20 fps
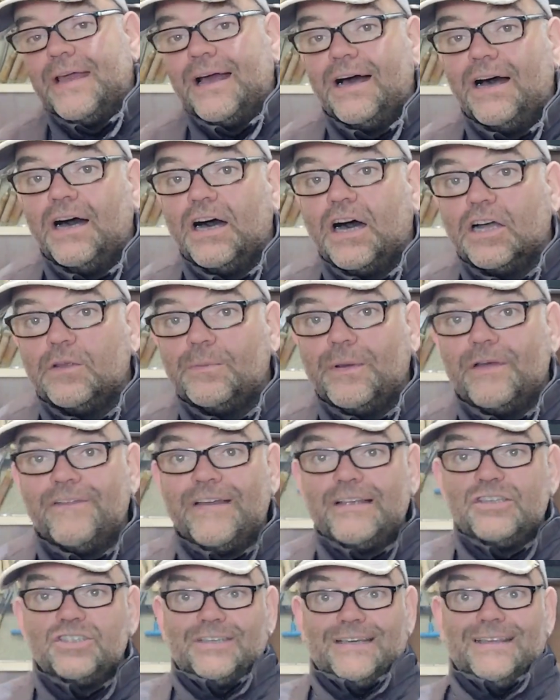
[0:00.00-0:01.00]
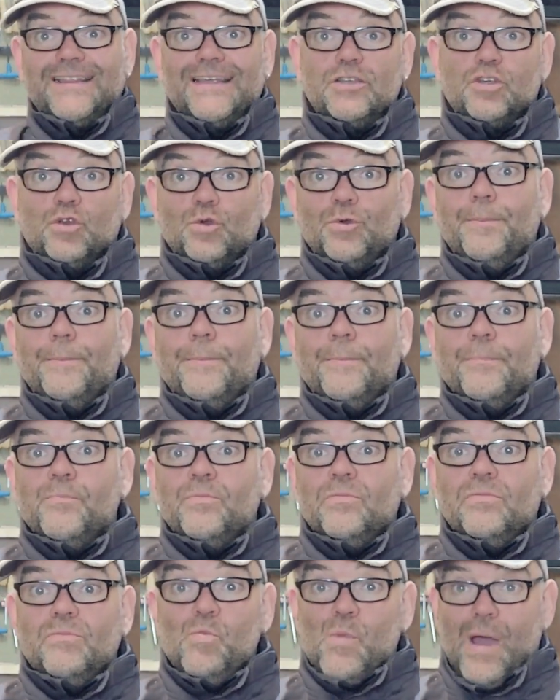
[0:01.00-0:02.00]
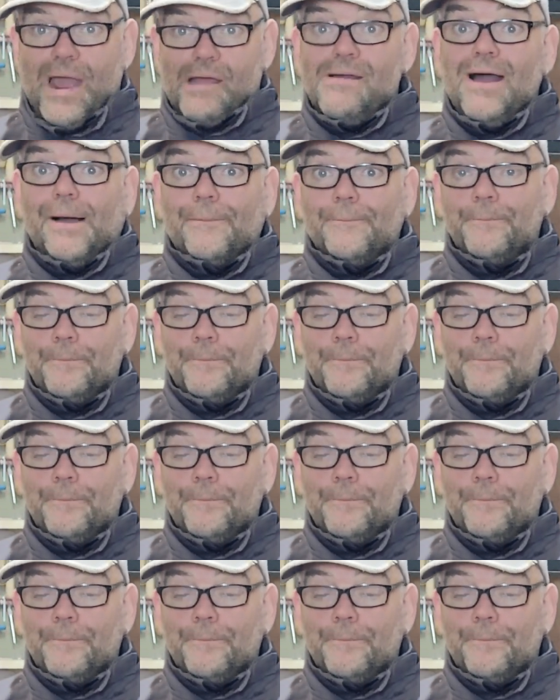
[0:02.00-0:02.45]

hard, but eventually they do wear up.